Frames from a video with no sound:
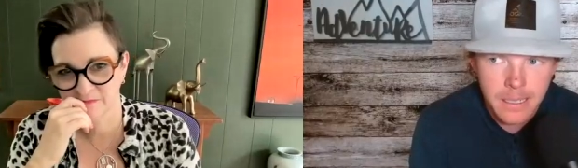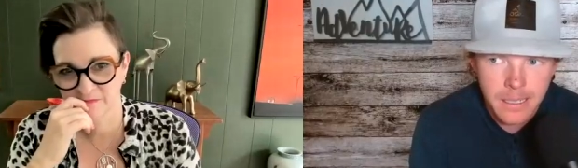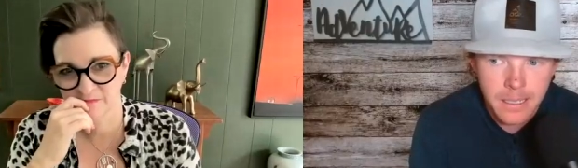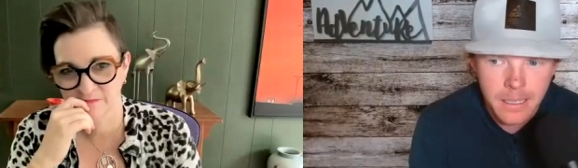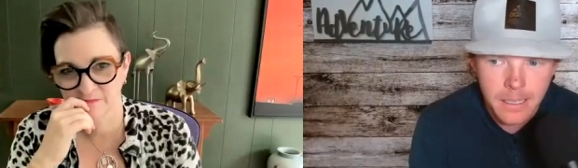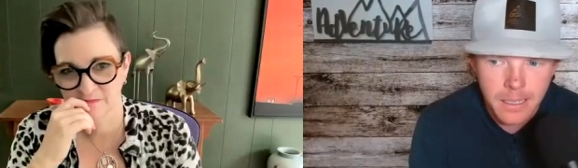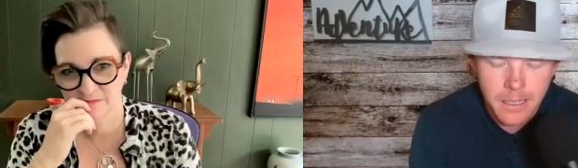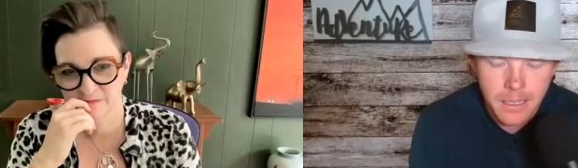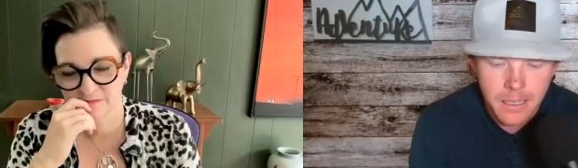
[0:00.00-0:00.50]

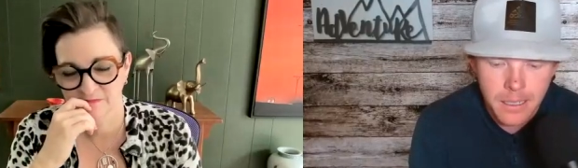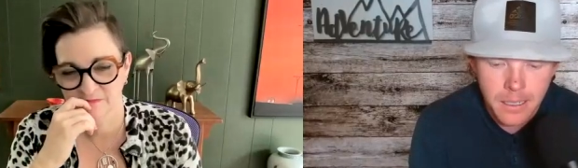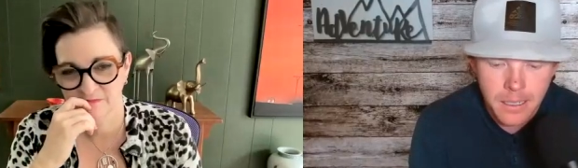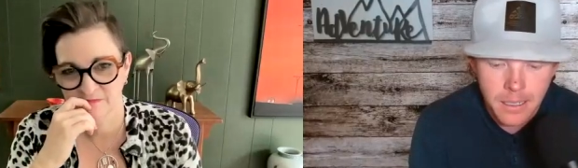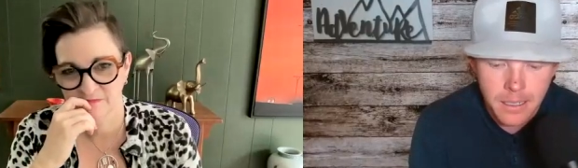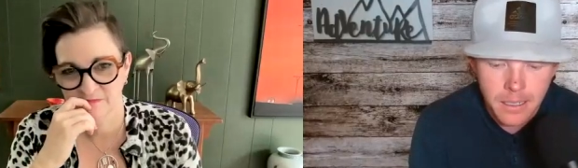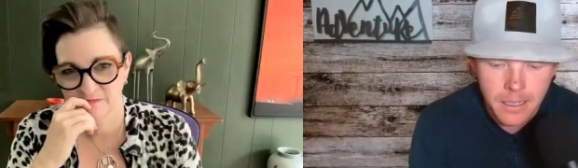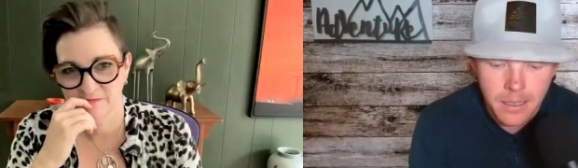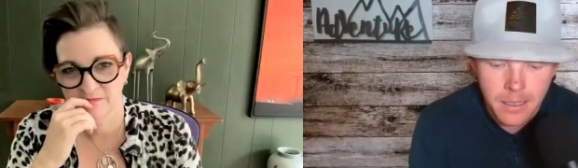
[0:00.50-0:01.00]

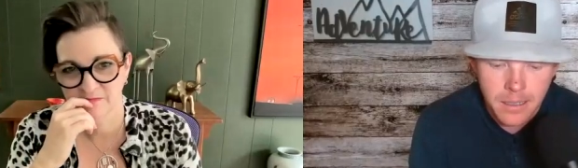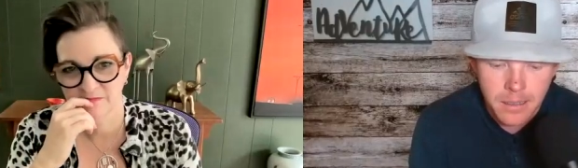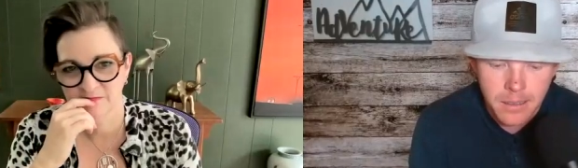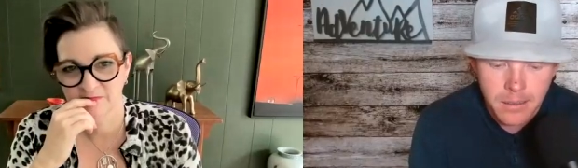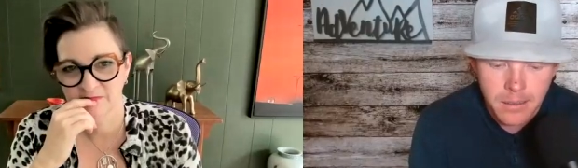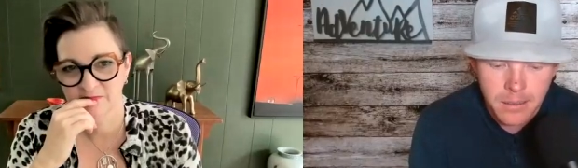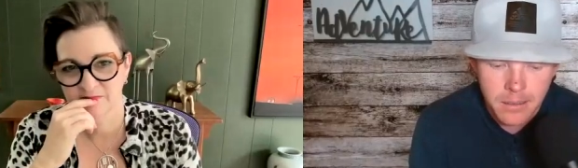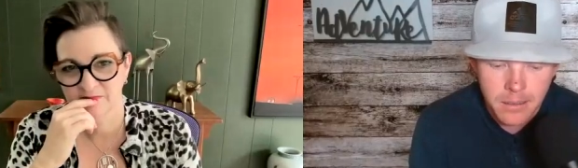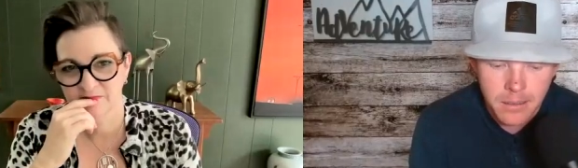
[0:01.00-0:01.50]

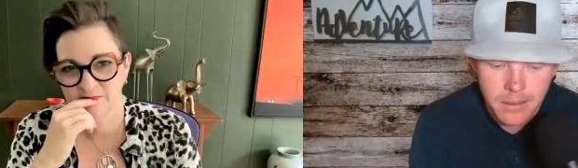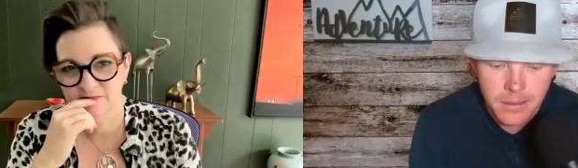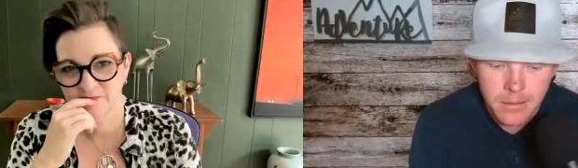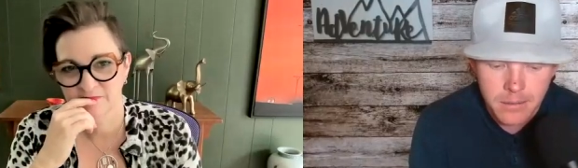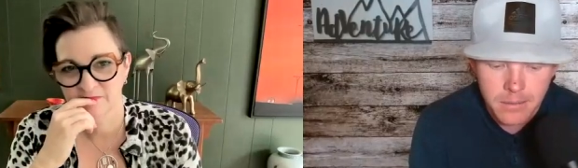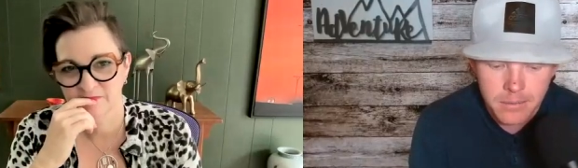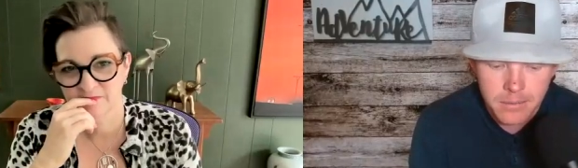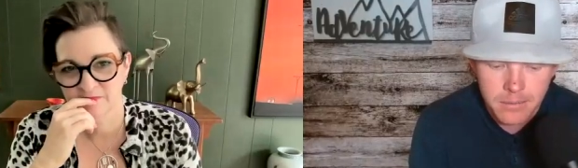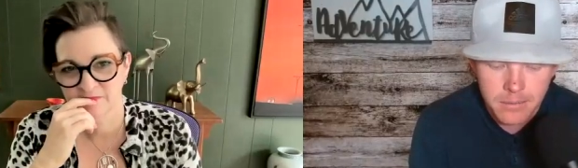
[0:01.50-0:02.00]

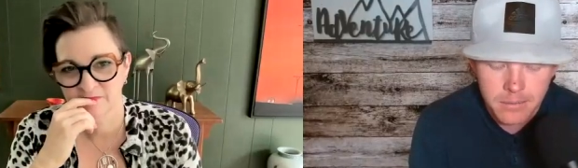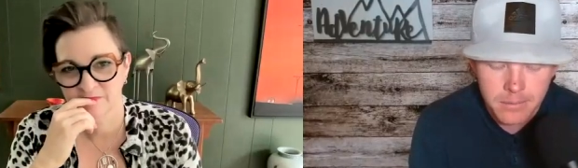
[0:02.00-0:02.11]
Nothing is said.